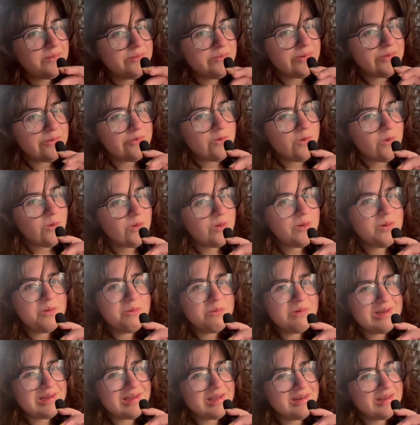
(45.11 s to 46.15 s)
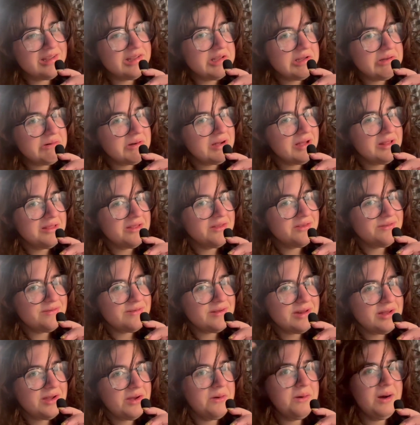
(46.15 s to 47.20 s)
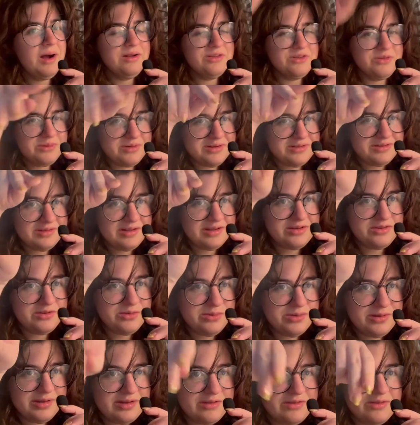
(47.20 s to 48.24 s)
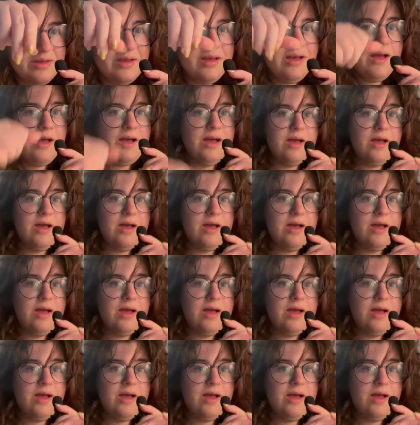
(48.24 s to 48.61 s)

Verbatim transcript: Before we continue in this video, I just want to say two things.